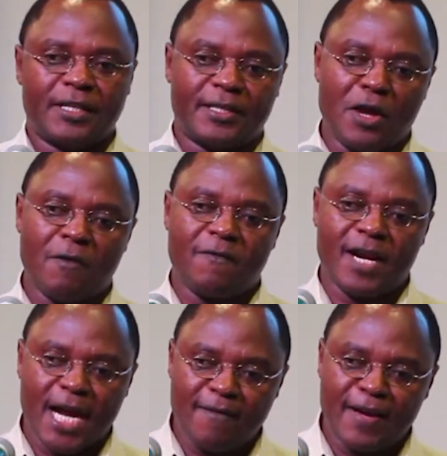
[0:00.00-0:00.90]

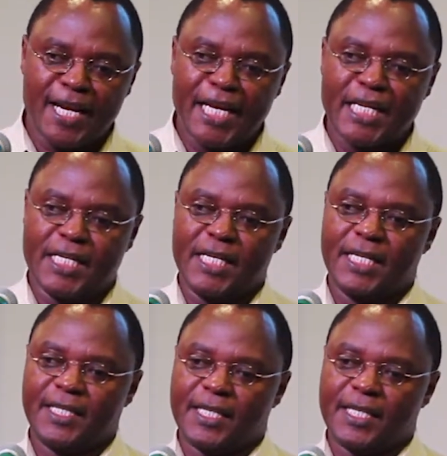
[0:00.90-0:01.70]
self-governing,